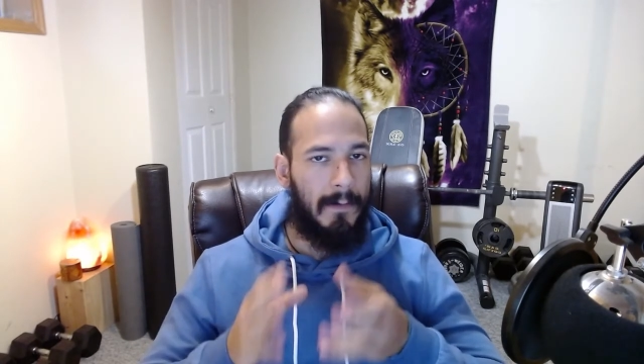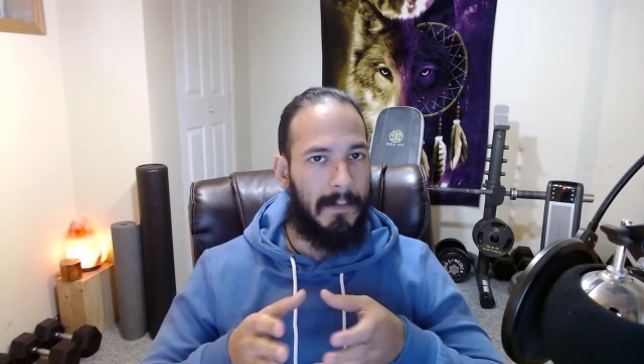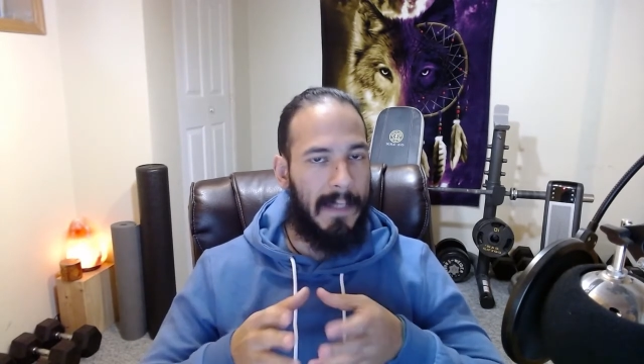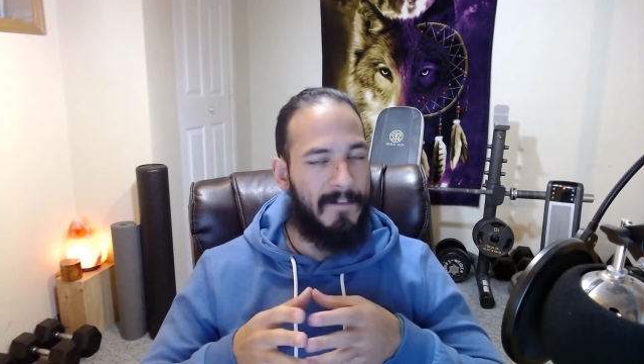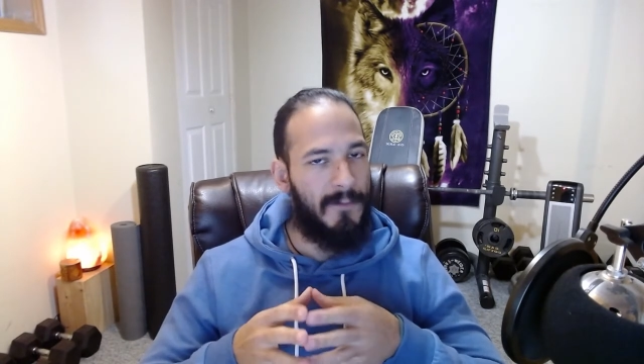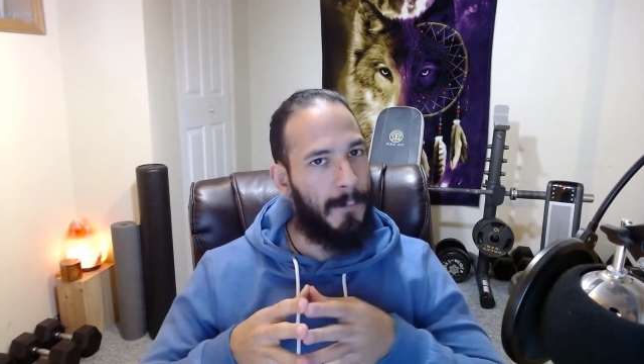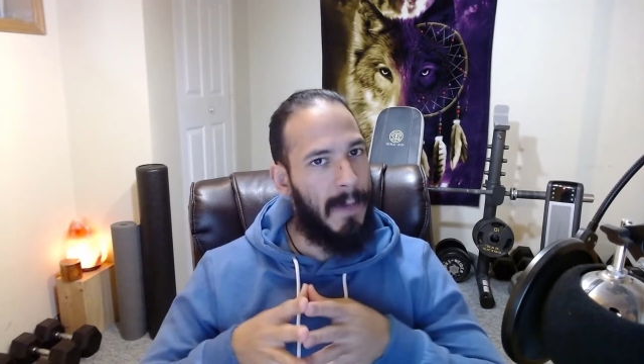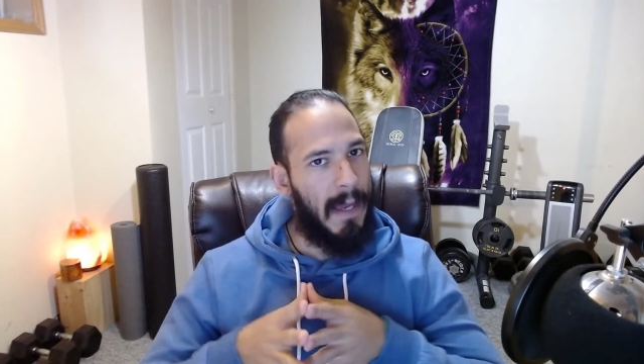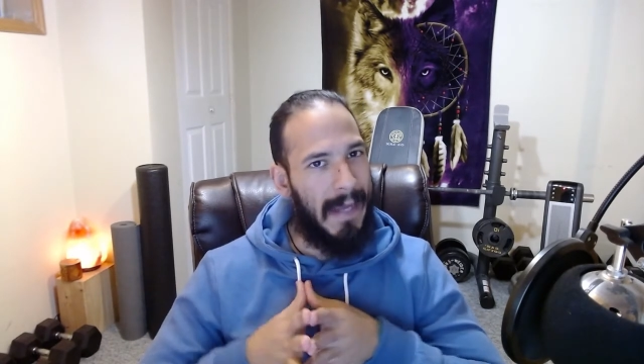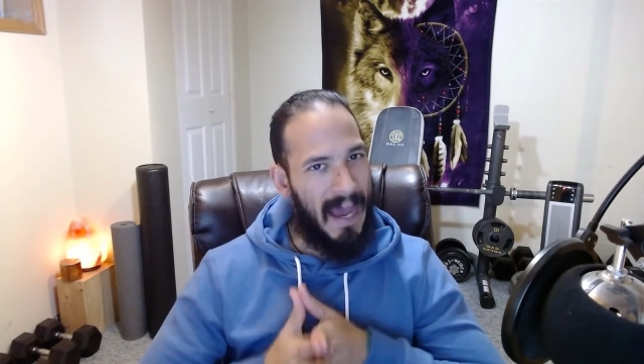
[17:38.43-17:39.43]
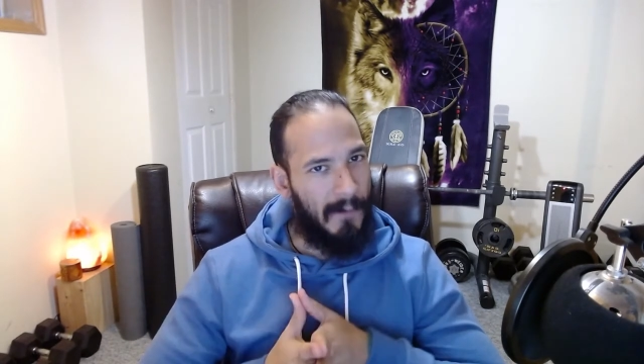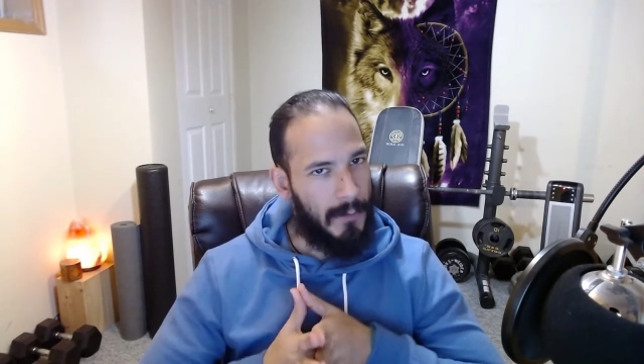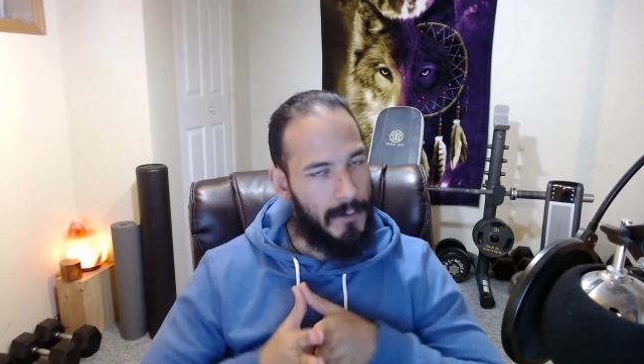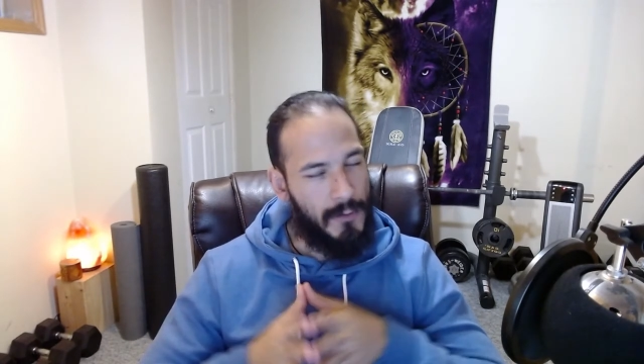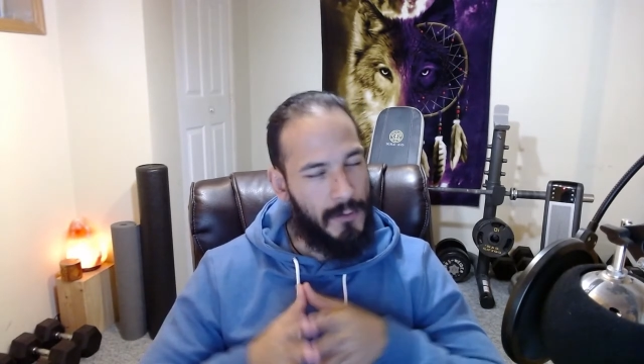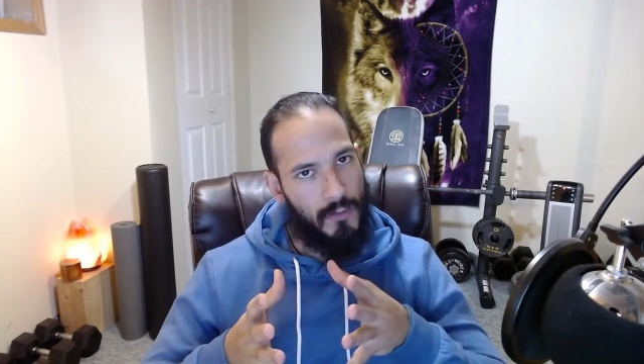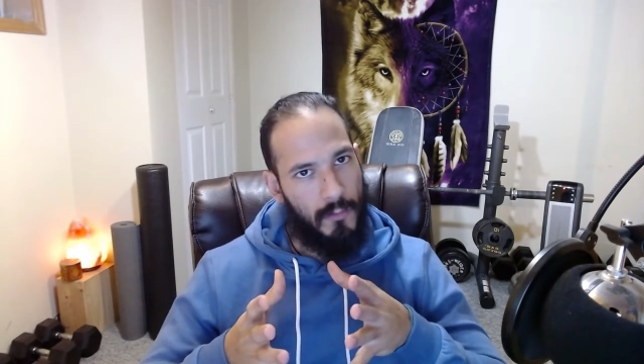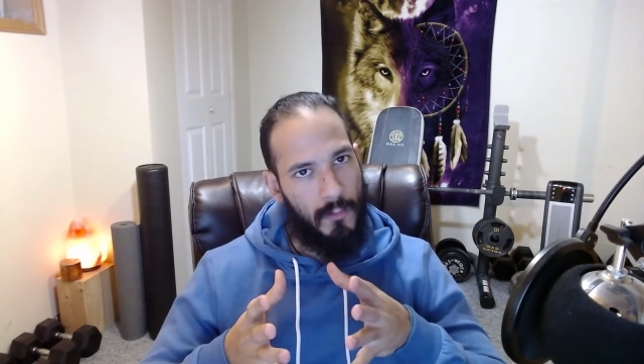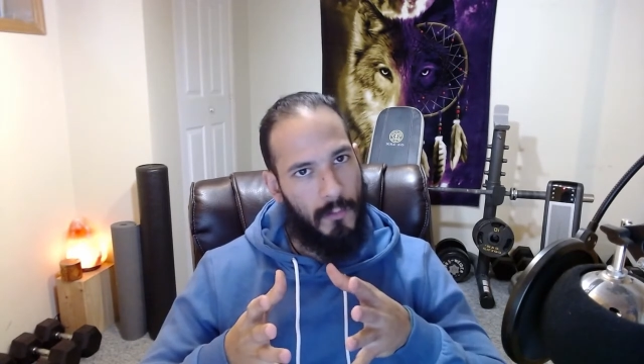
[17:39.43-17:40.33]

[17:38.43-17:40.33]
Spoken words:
lifespan average